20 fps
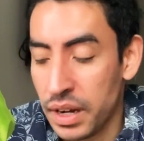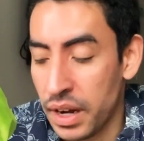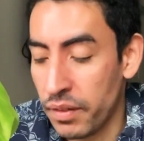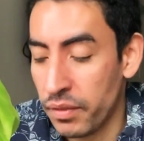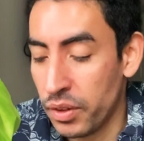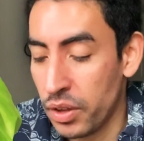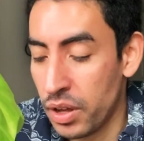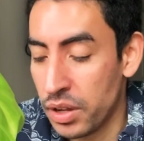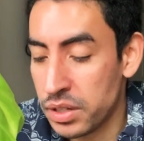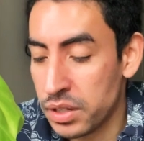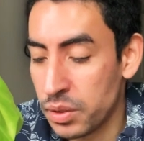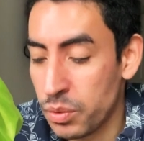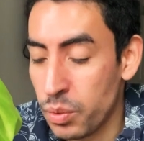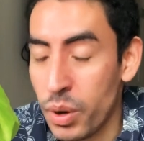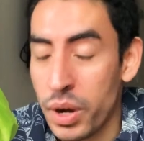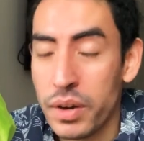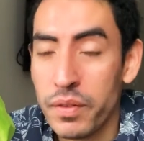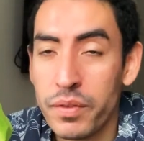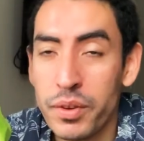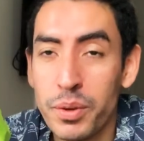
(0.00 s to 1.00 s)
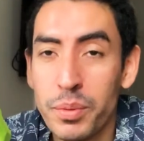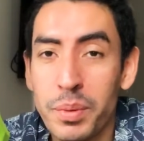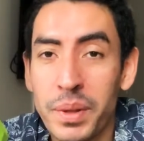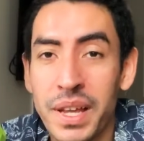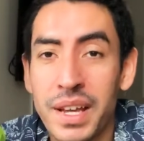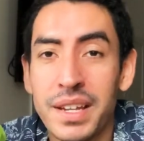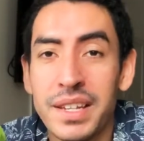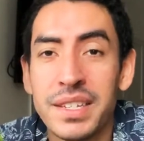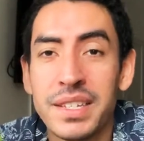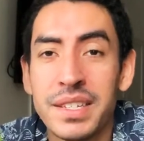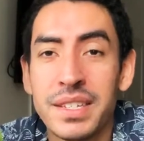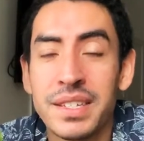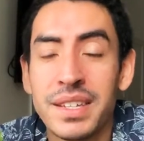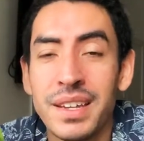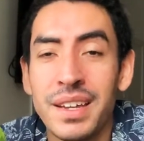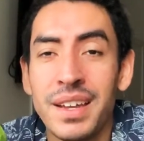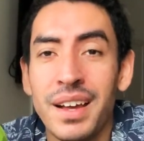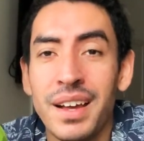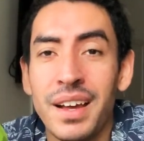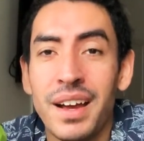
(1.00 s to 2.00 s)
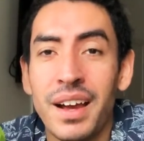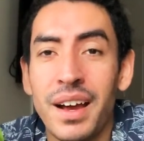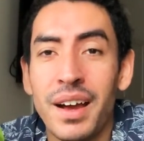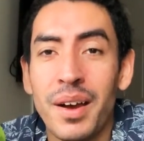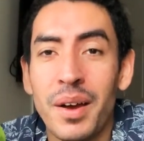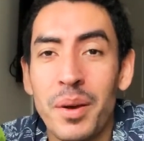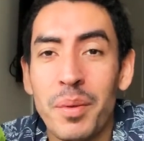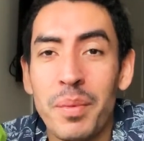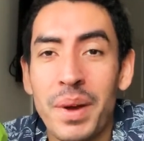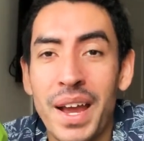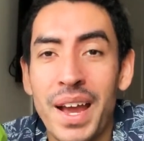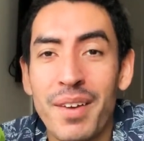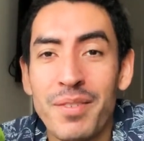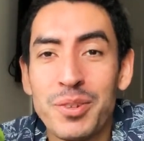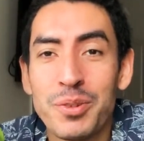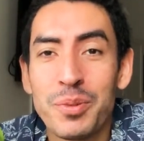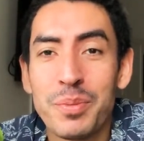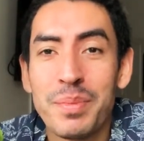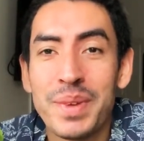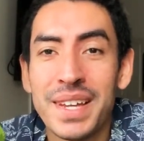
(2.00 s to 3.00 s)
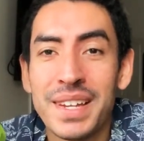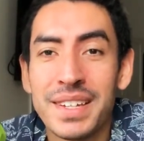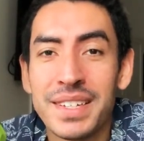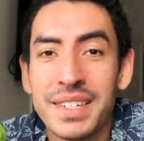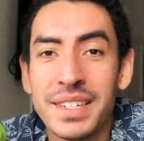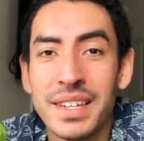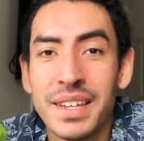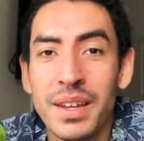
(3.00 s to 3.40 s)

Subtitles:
I've lost quite a few plants, I have to admit,